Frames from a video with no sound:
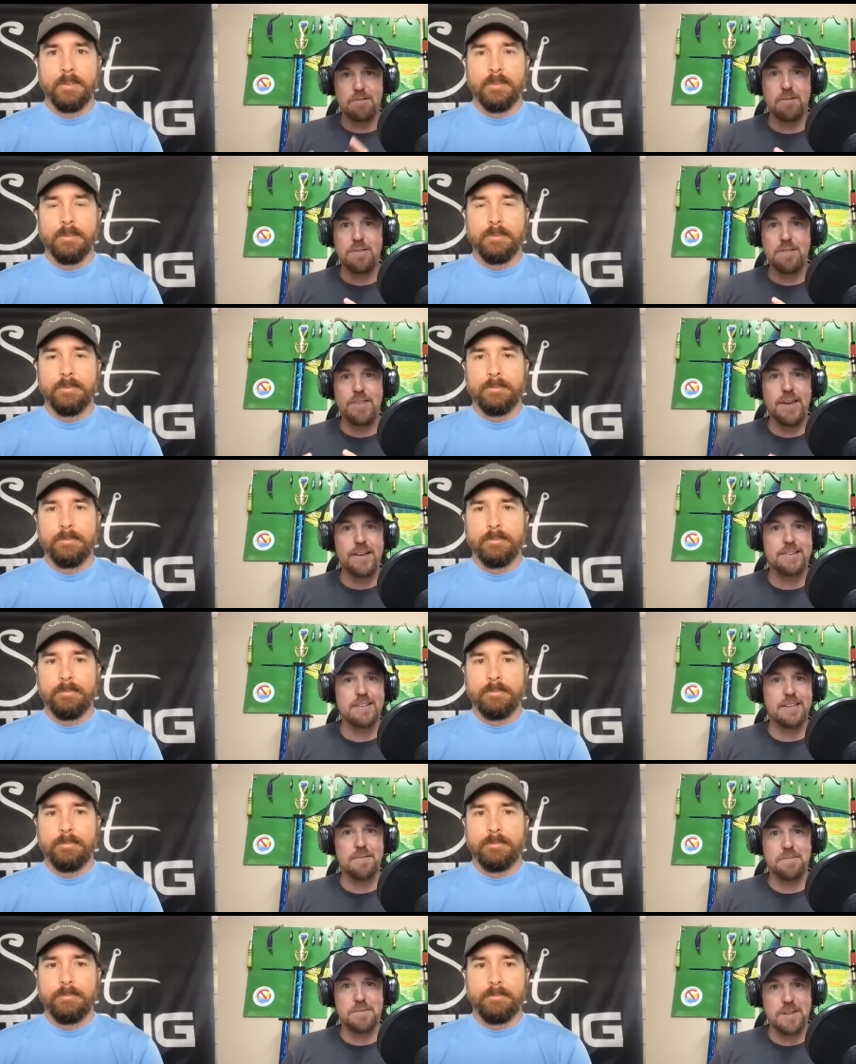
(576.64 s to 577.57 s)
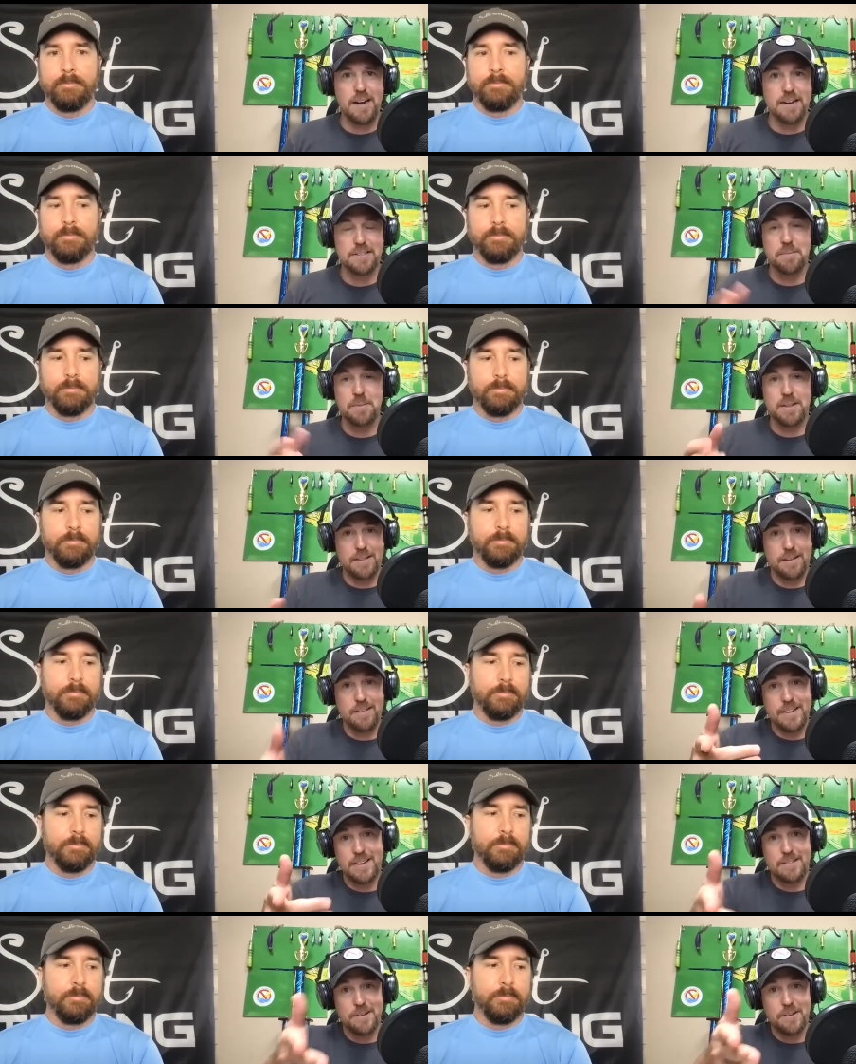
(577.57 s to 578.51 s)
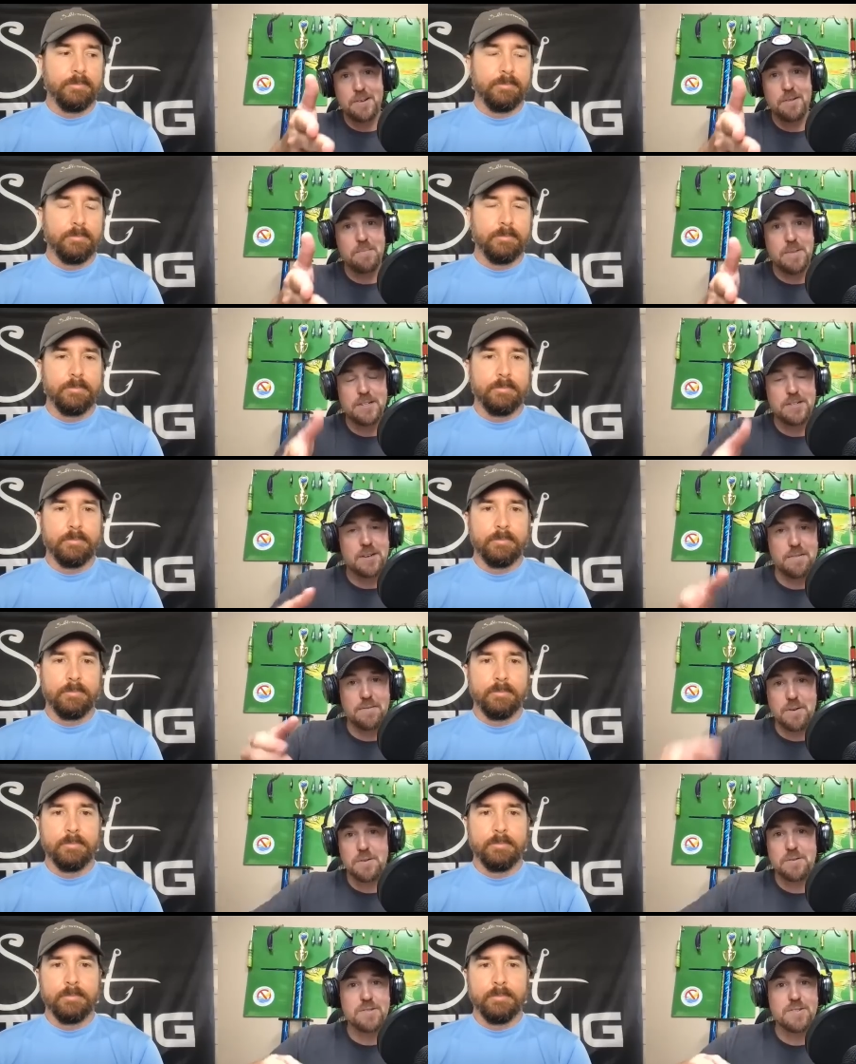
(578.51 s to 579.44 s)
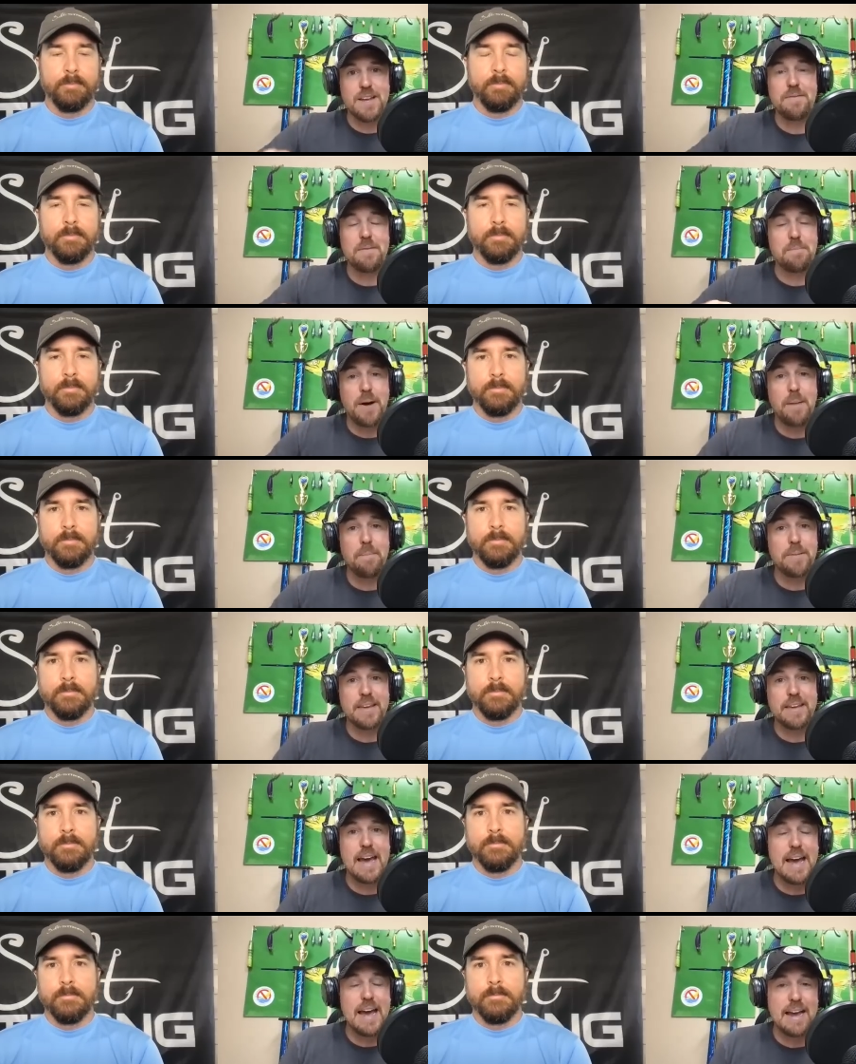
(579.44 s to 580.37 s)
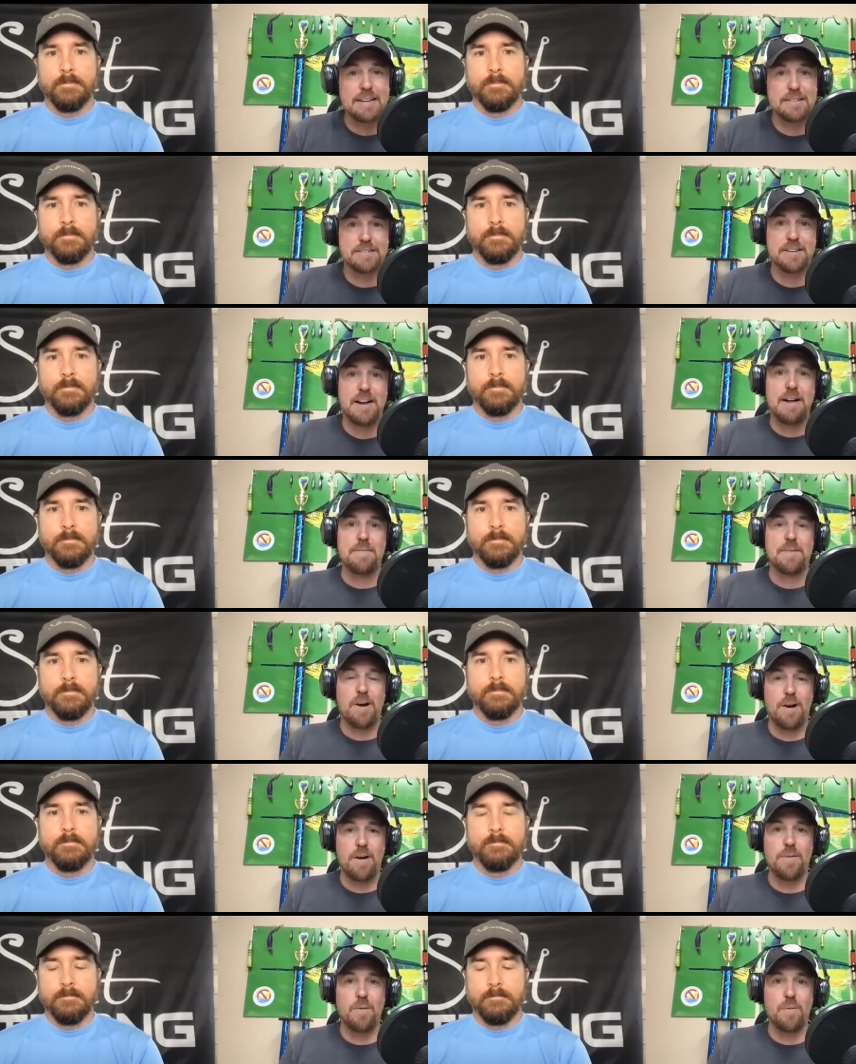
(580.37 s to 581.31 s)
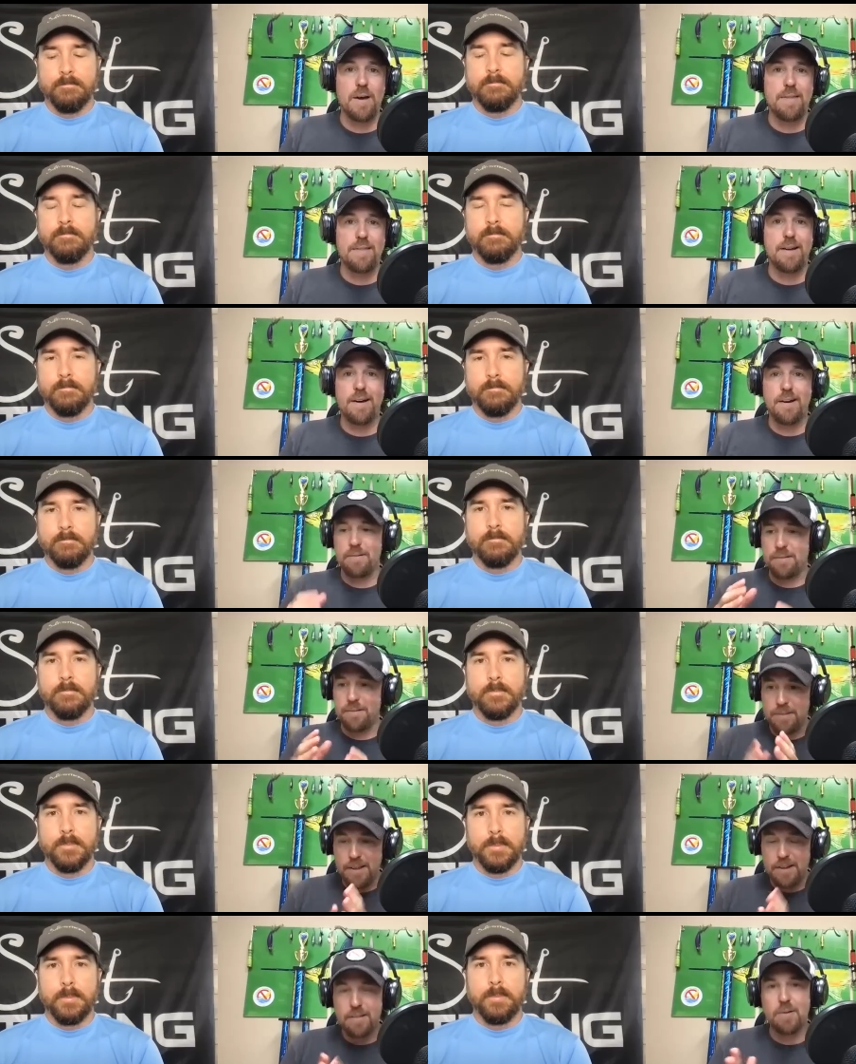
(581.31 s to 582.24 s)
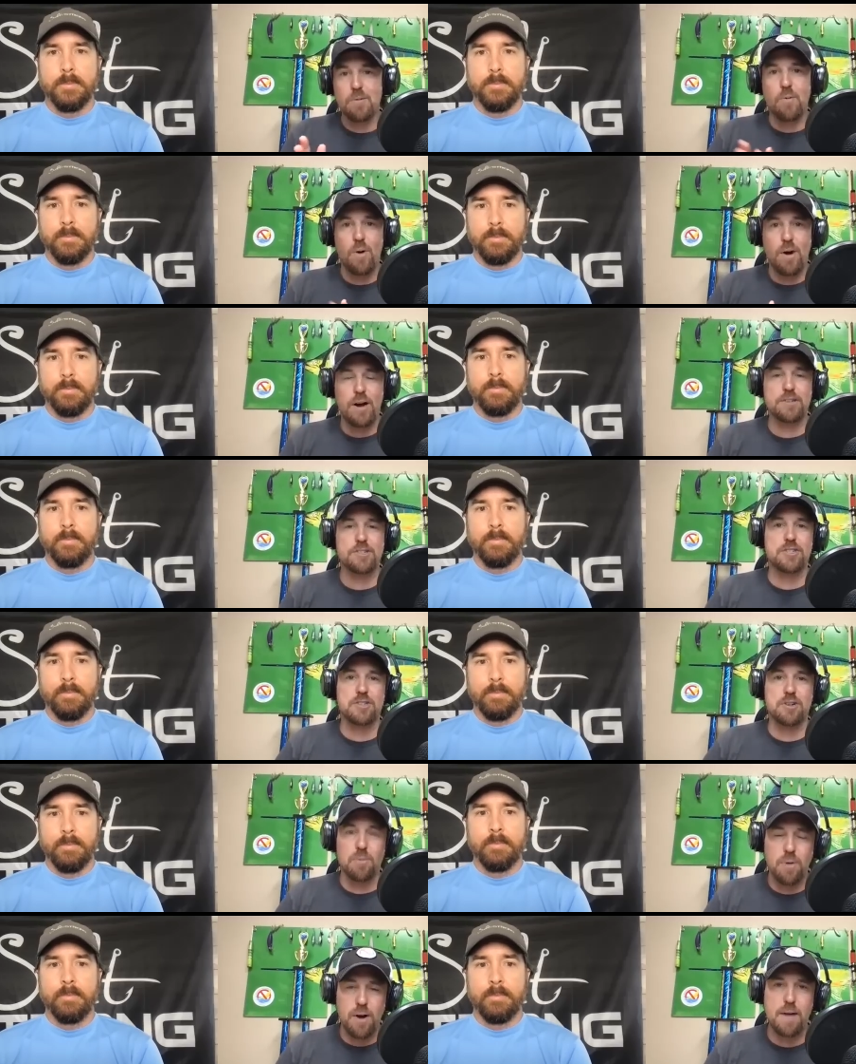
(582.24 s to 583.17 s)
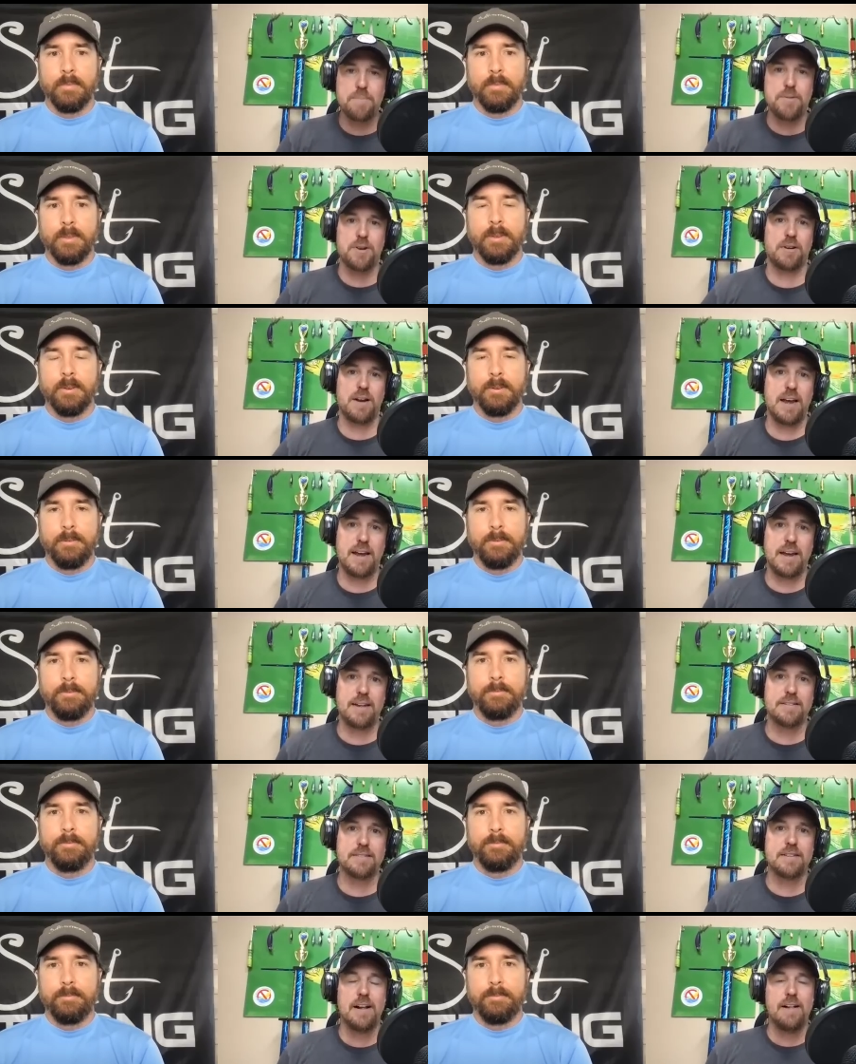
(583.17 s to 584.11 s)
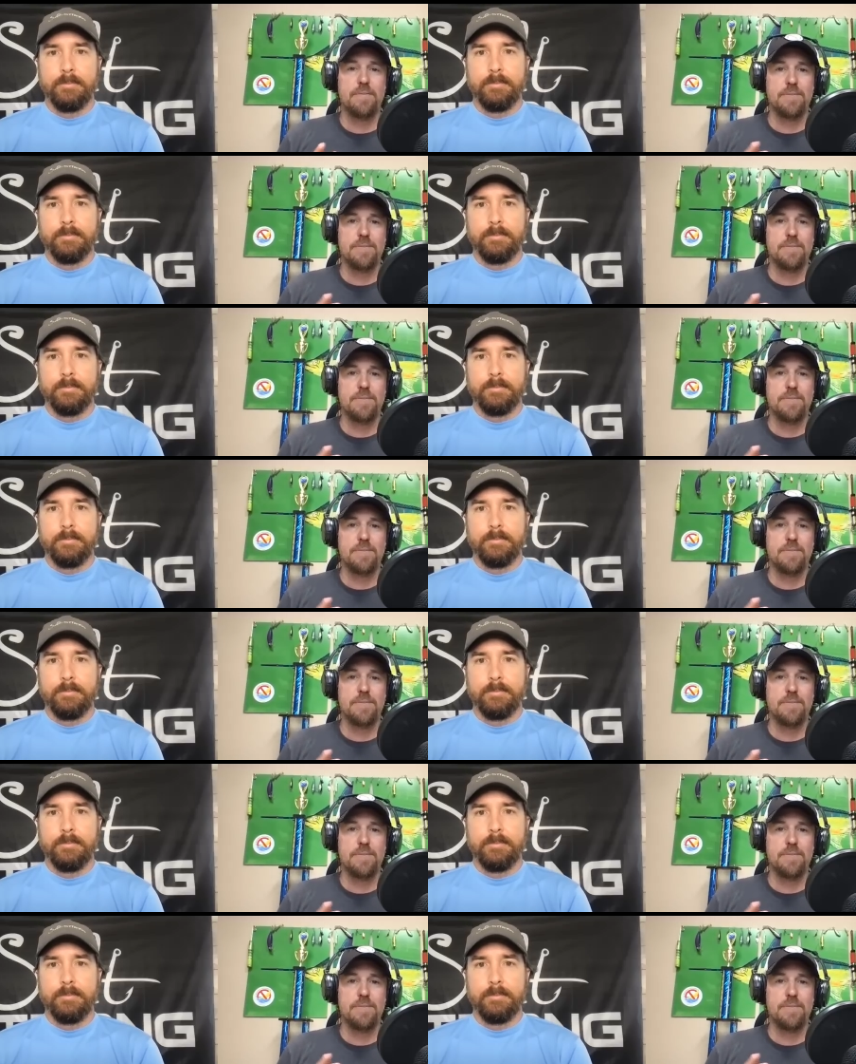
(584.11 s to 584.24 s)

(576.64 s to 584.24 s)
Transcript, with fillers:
Speaker 1: through the things that you've touched. I mean, literally, Luke, you mentioned if you're just even pumping gas on the way there, literally wash, scrub your hands.